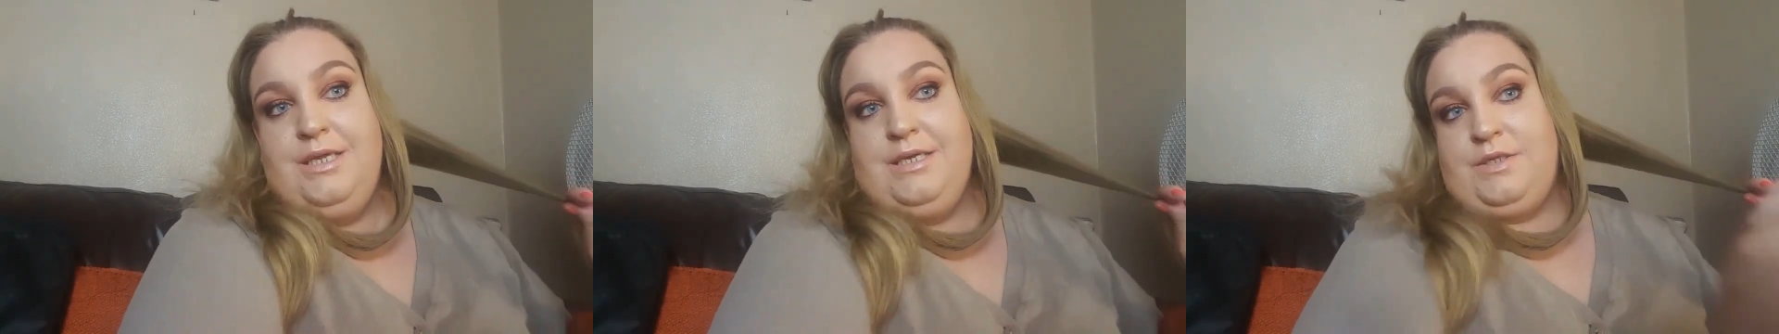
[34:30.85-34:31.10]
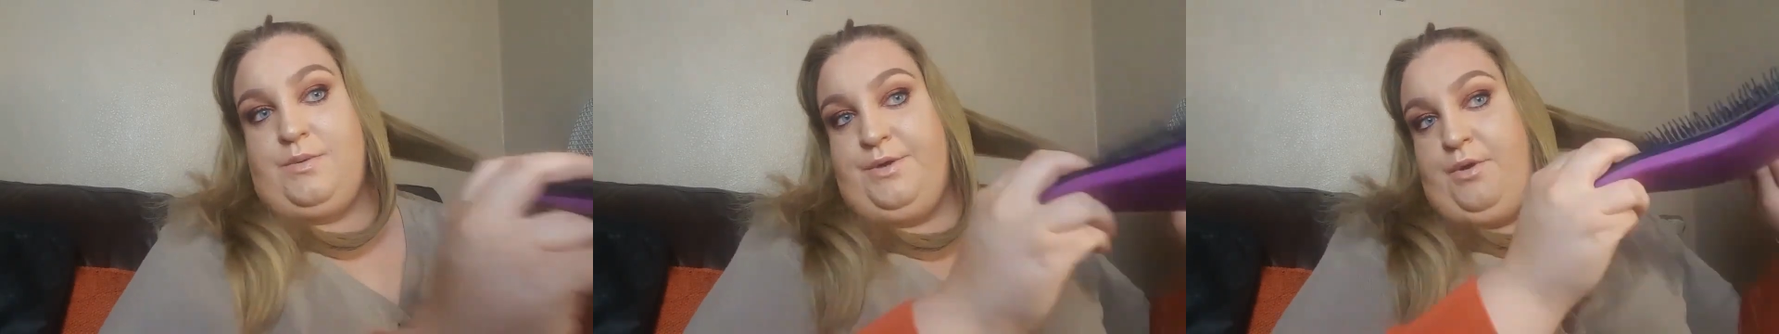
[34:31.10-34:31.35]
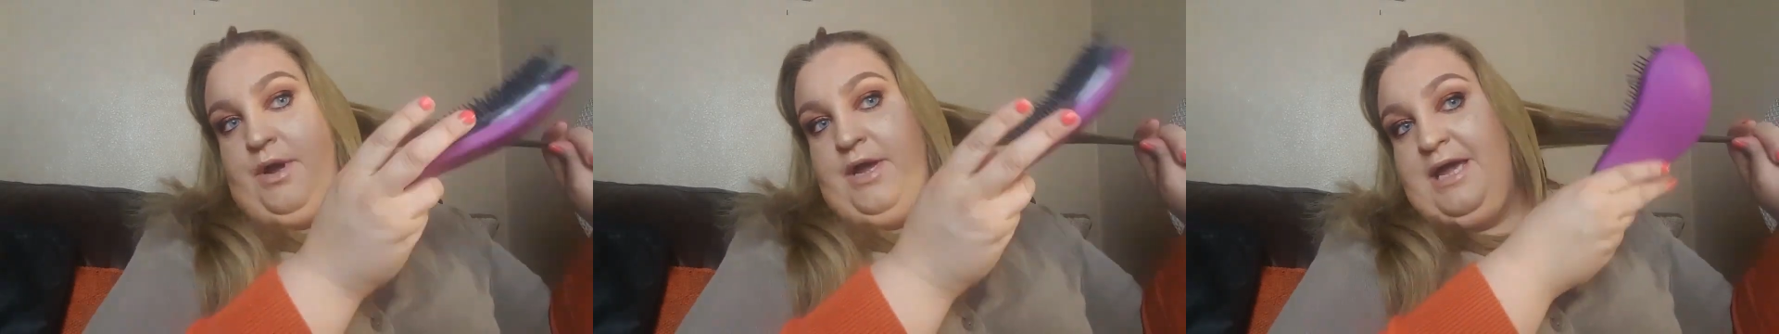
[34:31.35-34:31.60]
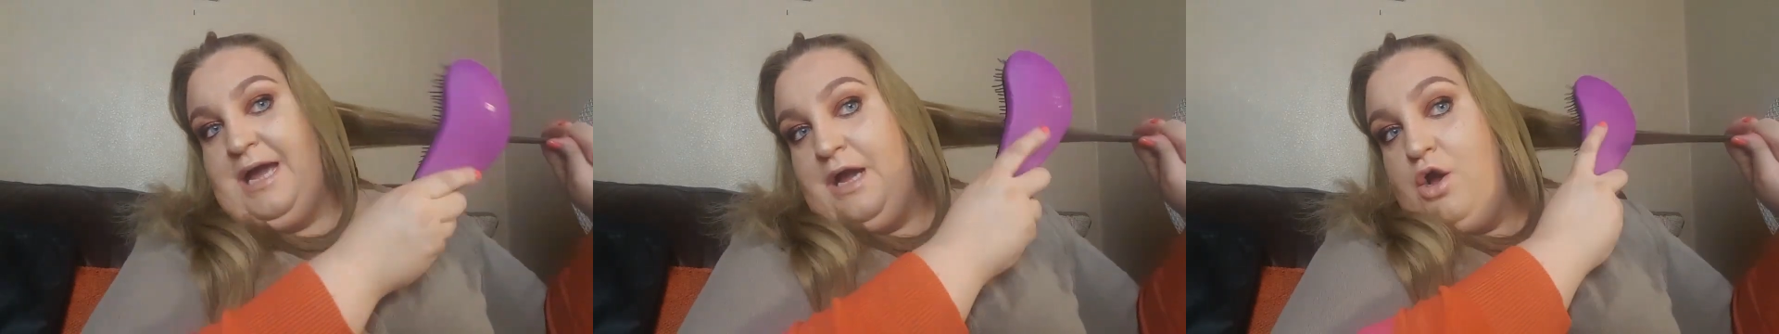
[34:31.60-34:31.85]
This one
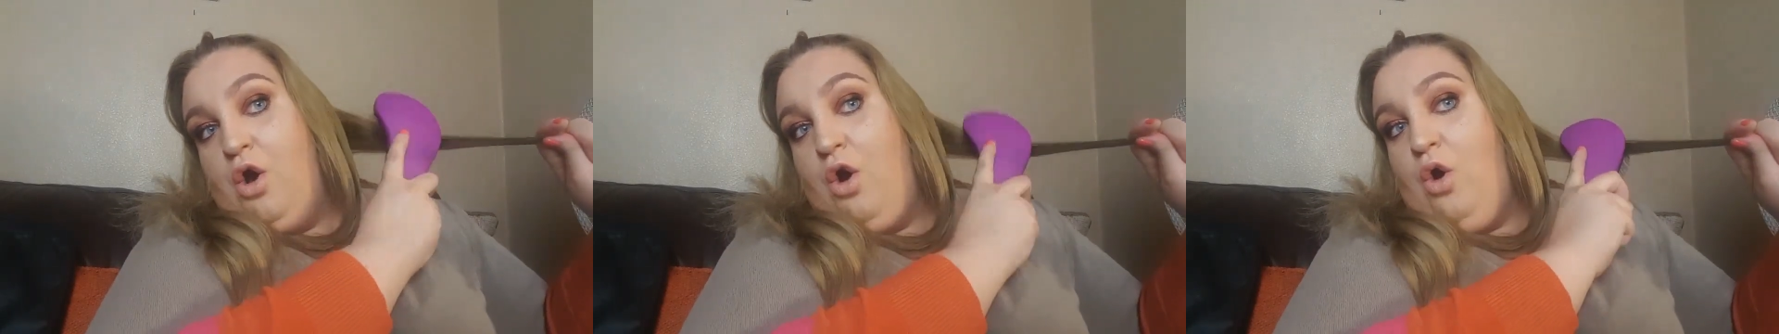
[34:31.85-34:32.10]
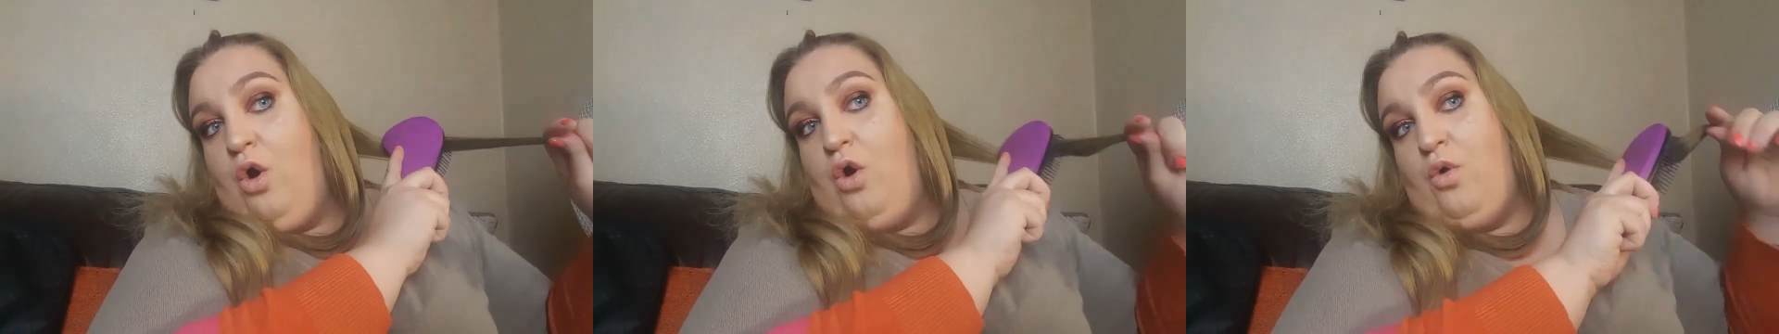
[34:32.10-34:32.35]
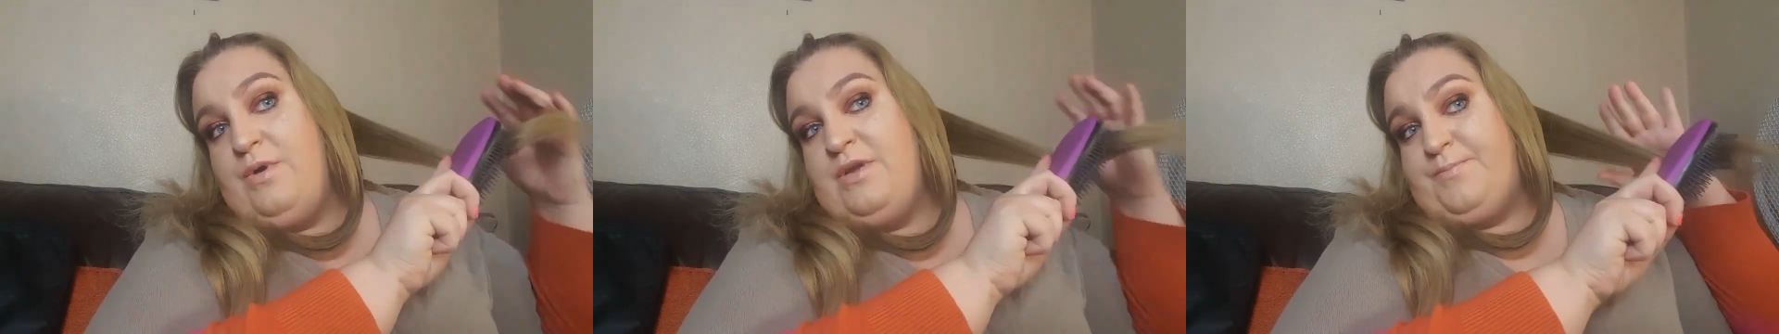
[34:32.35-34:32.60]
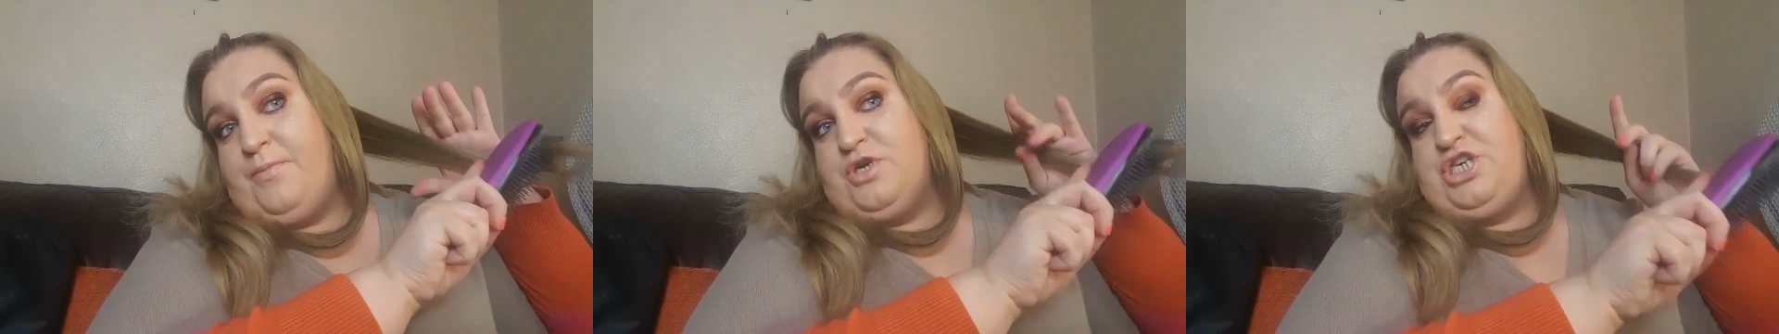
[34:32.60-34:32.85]
right here.
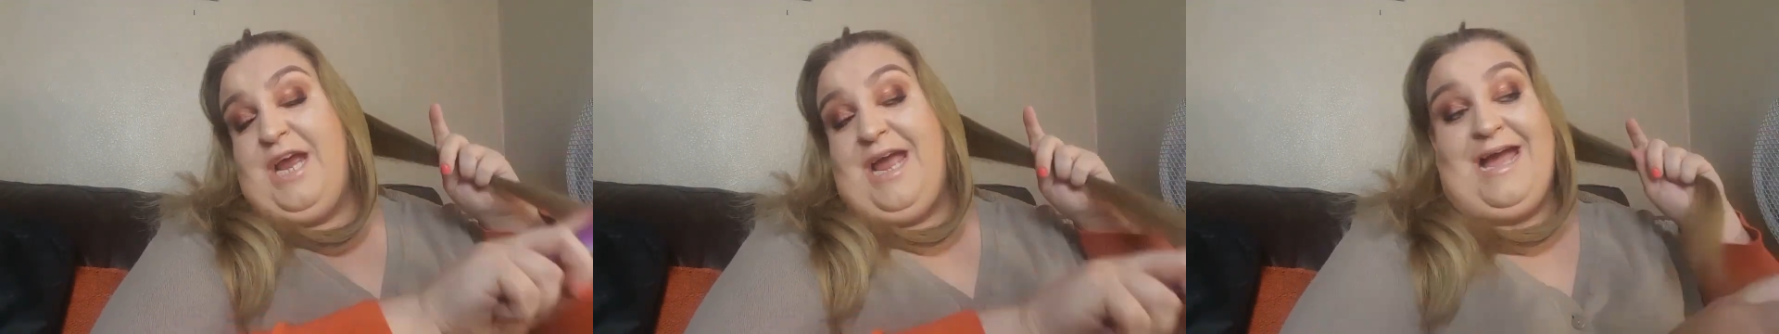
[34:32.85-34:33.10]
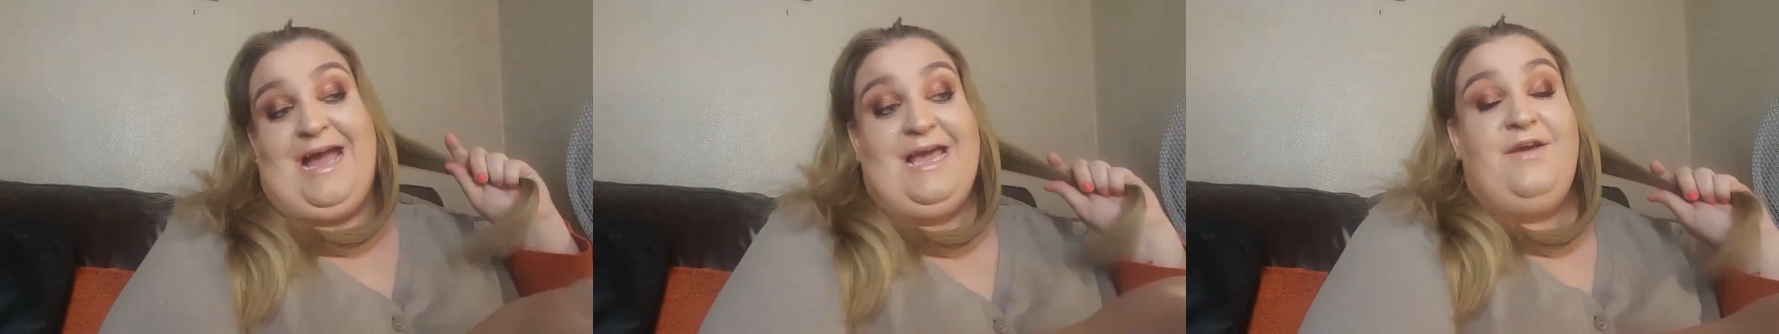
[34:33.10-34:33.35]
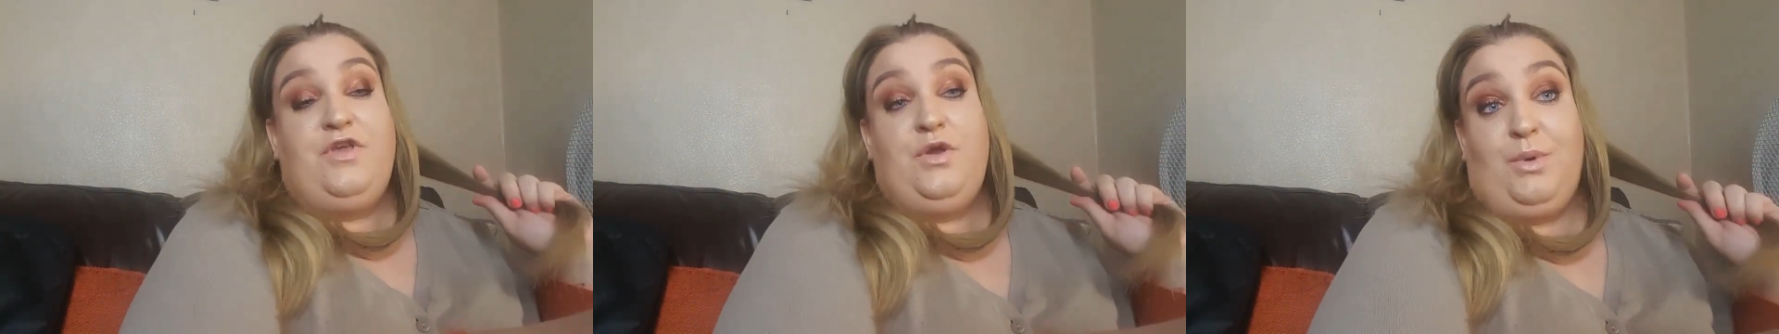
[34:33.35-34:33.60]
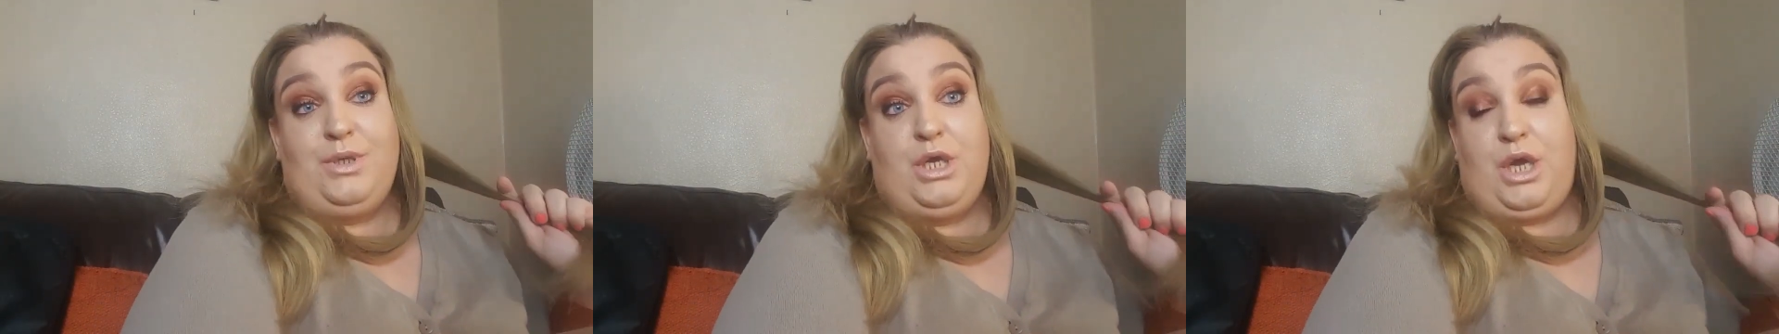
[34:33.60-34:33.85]
Always brush your hair.
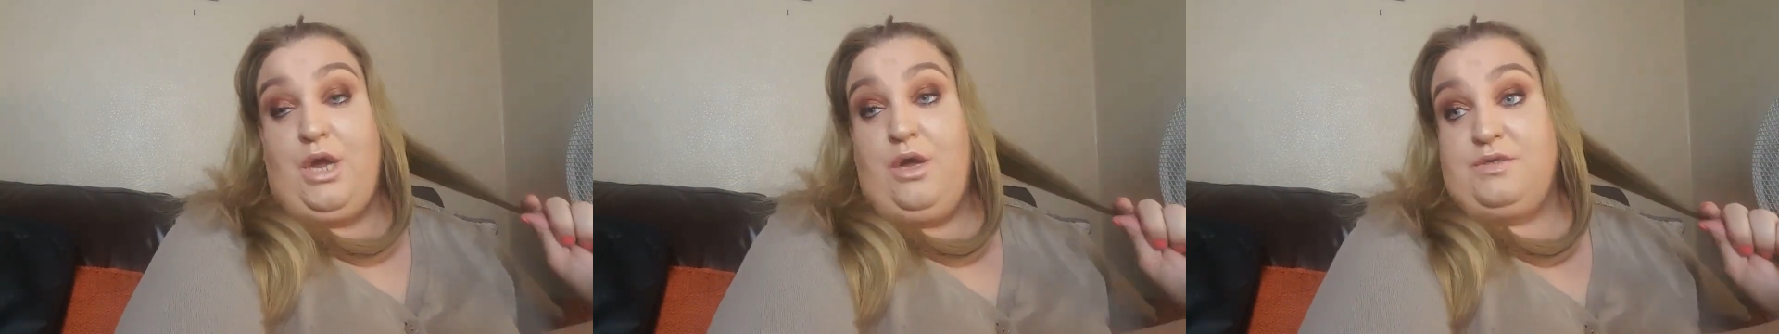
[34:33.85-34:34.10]
If you want your